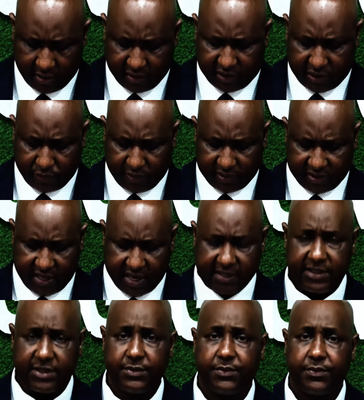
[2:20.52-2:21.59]
Distinguished
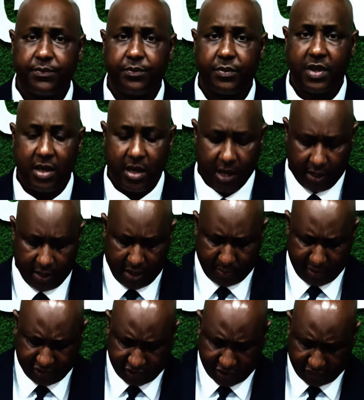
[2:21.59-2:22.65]
guests, the
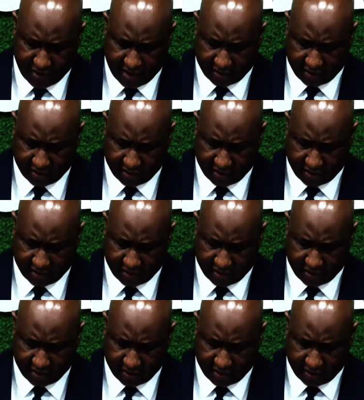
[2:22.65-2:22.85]
Ministry of